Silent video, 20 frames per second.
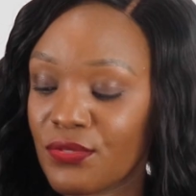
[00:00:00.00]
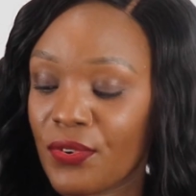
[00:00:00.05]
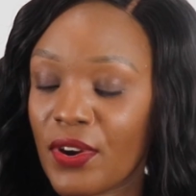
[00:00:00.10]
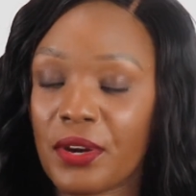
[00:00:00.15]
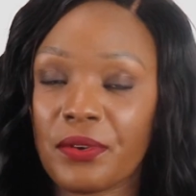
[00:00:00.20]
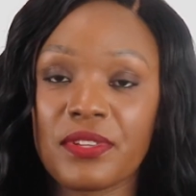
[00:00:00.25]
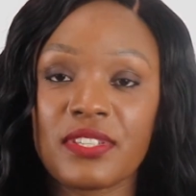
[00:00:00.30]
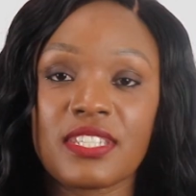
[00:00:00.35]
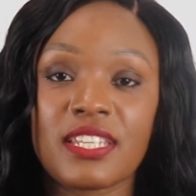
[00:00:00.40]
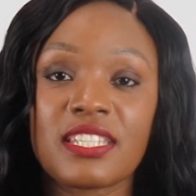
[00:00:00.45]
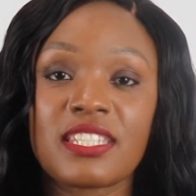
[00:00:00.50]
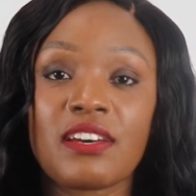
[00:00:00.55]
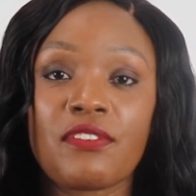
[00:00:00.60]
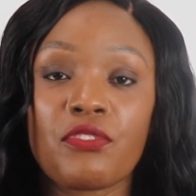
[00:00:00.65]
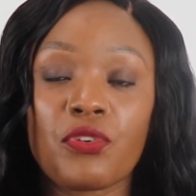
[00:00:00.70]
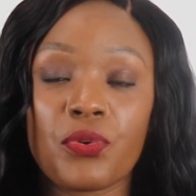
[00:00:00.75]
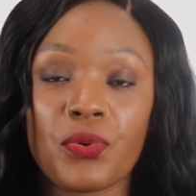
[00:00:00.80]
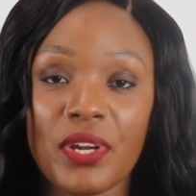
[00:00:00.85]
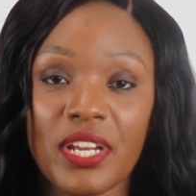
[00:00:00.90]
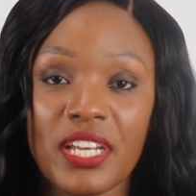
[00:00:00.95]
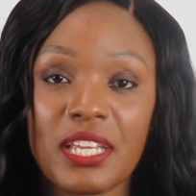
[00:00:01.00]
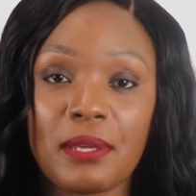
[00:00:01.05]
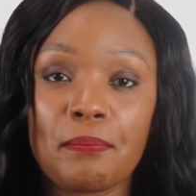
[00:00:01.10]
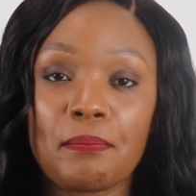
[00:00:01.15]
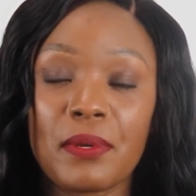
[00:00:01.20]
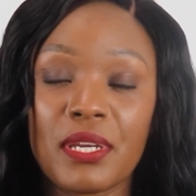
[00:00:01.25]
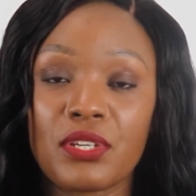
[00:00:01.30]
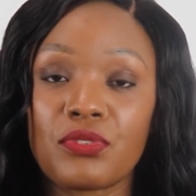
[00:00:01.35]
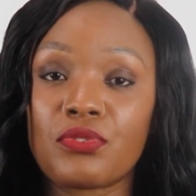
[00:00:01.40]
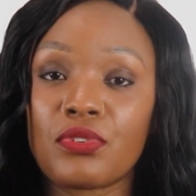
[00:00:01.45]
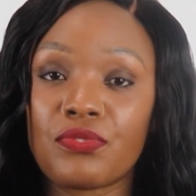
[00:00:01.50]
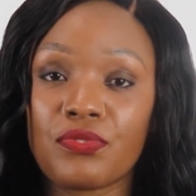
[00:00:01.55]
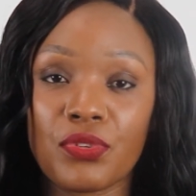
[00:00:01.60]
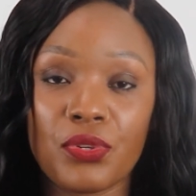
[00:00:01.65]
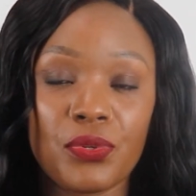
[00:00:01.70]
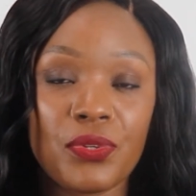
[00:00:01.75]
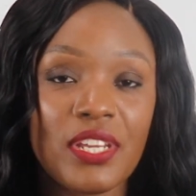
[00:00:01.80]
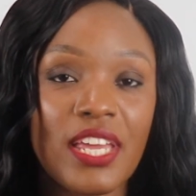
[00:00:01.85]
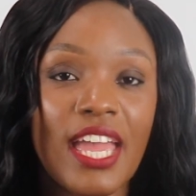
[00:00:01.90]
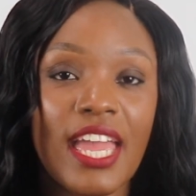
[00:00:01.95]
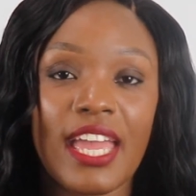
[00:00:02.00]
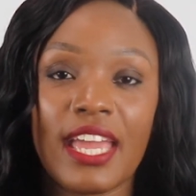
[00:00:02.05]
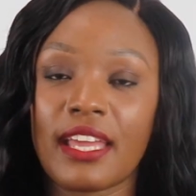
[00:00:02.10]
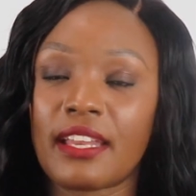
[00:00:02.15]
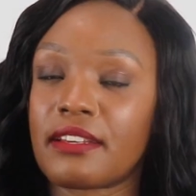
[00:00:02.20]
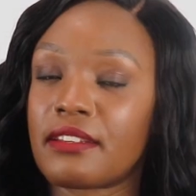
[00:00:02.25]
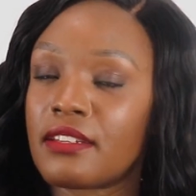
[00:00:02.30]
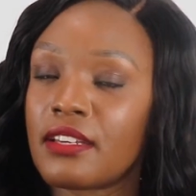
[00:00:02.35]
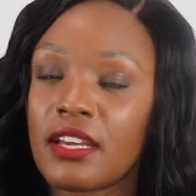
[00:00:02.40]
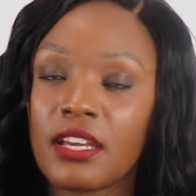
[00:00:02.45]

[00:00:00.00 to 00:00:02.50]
fragrances have already been reviewed, and